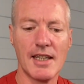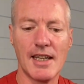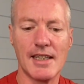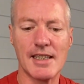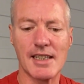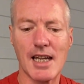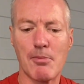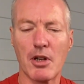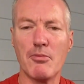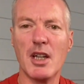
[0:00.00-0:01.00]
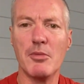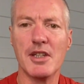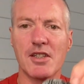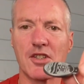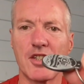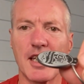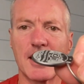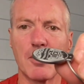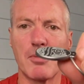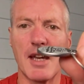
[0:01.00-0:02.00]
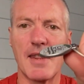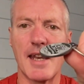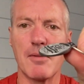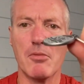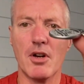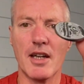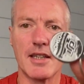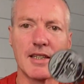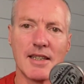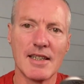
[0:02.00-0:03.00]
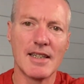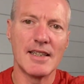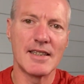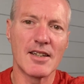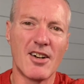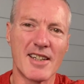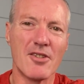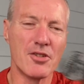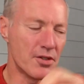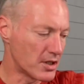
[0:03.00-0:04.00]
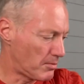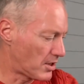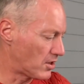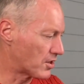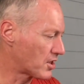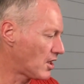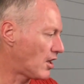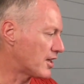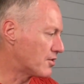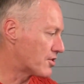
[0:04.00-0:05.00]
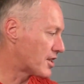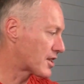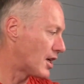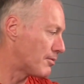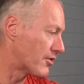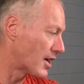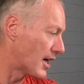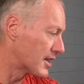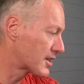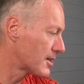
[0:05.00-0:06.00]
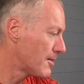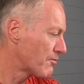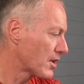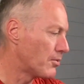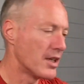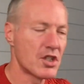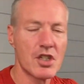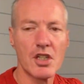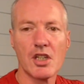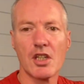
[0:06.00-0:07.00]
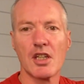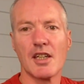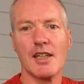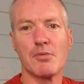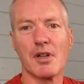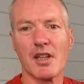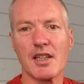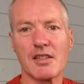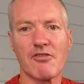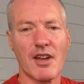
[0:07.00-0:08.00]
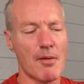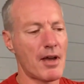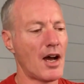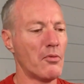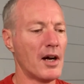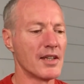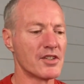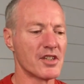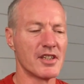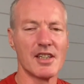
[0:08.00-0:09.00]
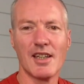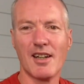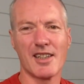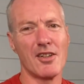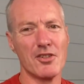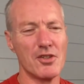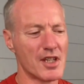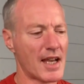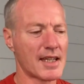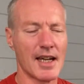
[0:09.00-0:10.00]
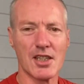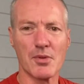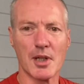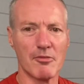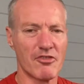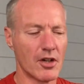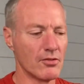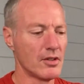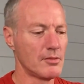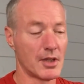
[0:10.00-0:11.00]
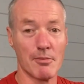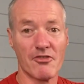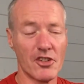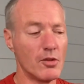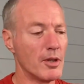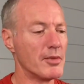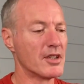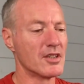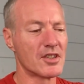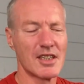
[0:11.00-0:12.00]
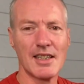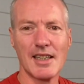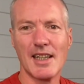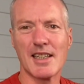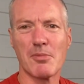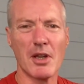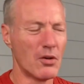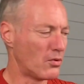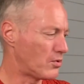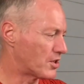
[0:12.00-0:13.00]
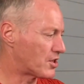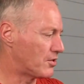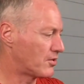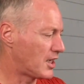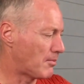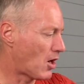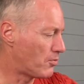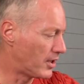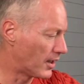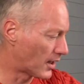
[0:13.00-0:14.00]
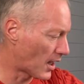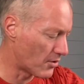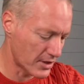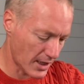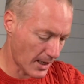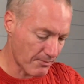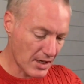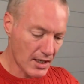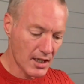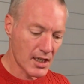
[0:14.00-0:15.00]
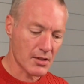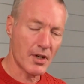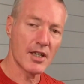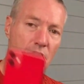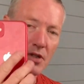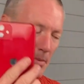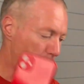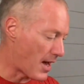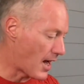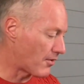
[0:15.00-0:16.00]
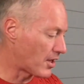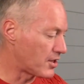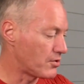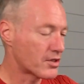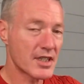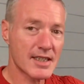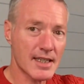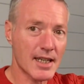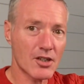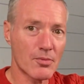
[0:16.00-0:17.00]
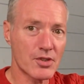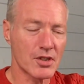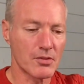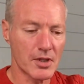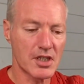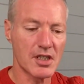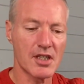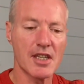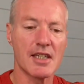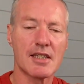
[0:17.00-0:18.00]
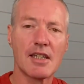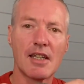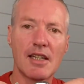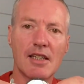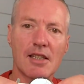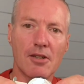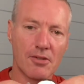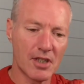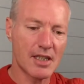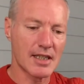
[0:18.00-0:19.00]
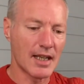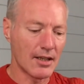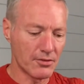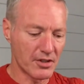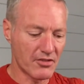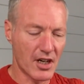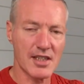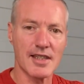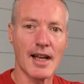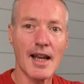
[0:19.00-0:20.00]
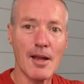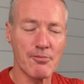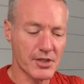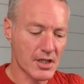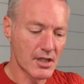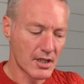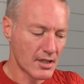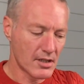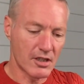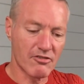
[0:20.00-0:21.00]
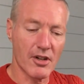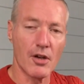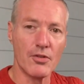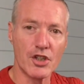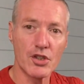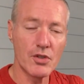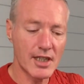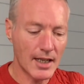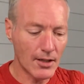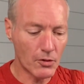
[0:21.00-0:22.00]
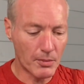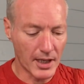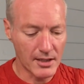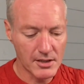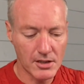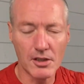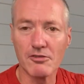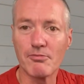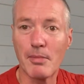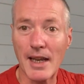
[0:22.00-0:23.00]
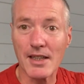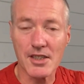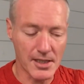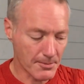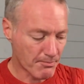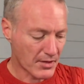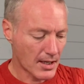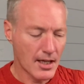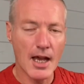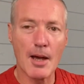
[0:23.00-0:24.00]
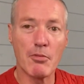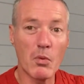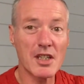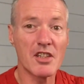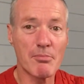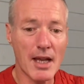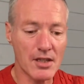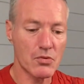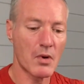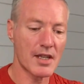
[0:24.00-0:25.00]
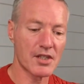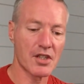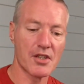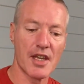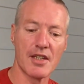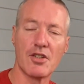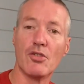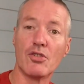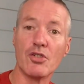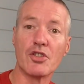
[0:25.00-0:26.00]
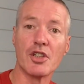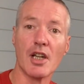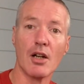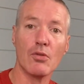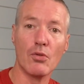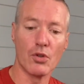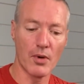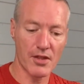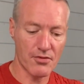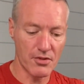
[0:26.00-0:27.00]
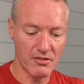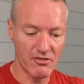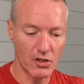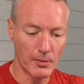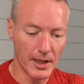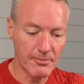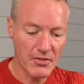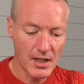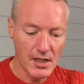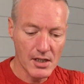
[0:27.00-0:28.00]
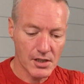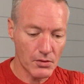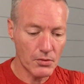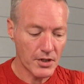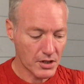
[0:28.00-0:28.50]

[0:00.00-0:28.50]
It is a couple of millimeters thick, so bear that in mind. And I don't use it because I use this type of case, which is one of these flap out ones, and I don't use that case when I'm filming because it's a bit awkward to keep opening and closing it. So I use it bare, and I use the second option, which is this. So this is a little device that clamps to your phone. You do need a little bit of balancing, but once you've balanced once, then you're good to go all the way through your filming. So all you